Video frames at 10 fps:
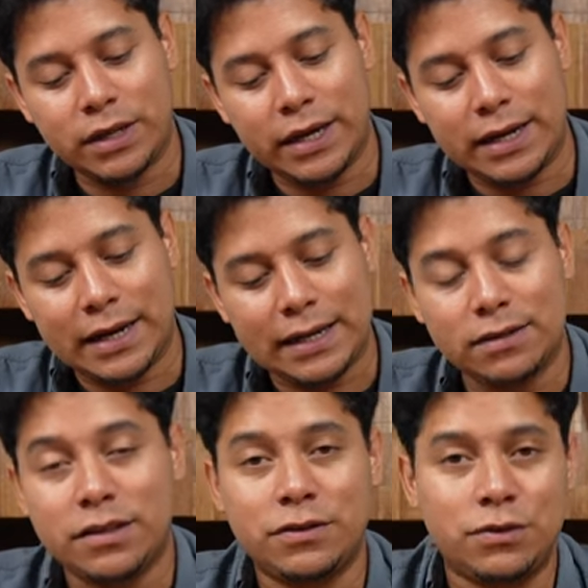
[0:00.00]
And I
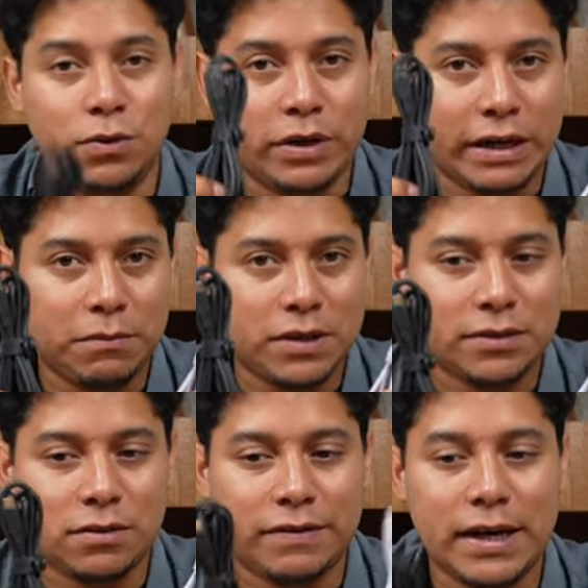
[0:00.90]
got these two cables
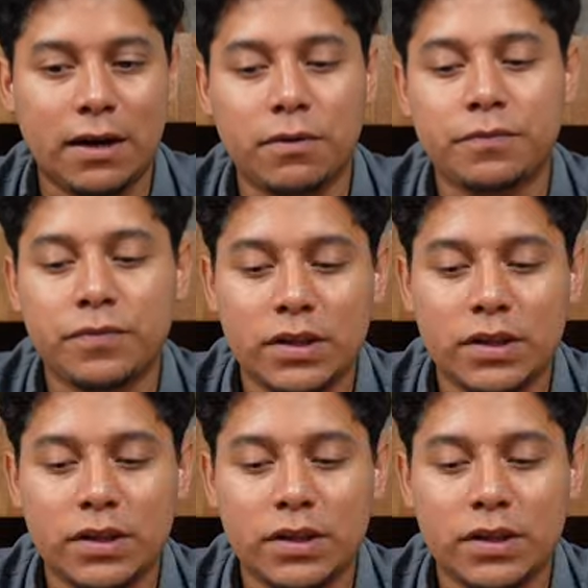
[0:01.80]
as of now,